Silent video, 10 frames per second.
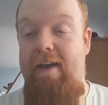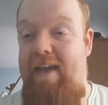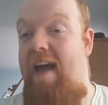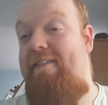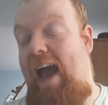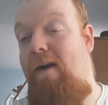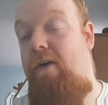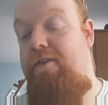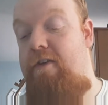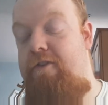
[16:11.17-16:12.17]
guest
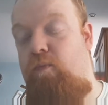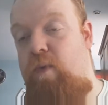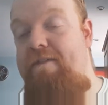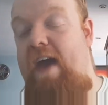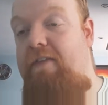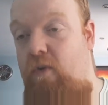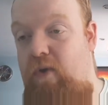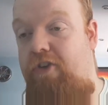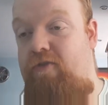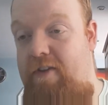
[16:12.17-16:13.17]
characters within the
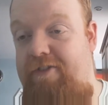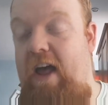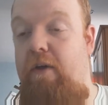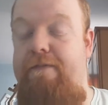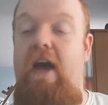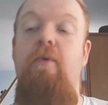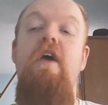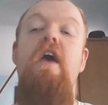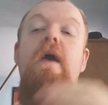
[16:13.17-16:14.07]
roster itself. Now,